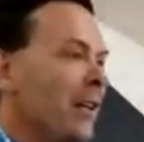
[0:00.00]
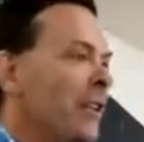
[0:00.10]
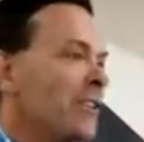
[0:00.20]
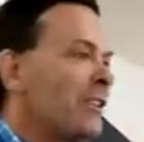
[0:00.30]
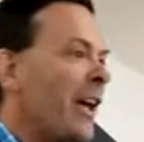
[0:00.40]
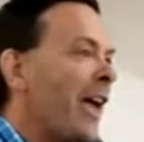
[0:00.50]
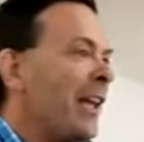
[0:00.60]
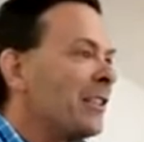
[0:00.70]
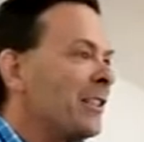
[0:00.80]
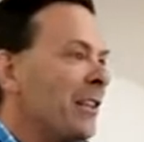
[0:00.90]
his
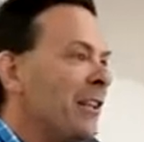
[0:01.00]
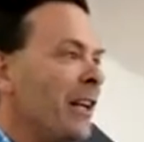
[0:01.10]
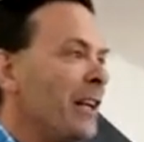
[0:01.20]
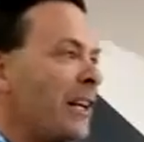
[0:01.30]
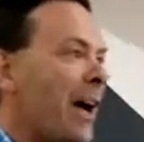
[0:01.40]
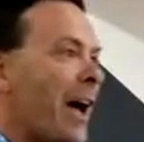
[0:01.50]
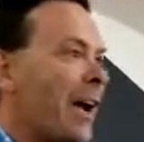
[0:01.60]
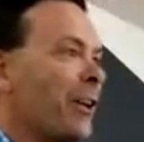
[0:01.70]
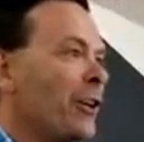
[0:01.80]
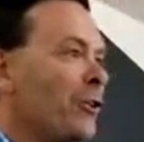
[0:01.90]
days in a dark,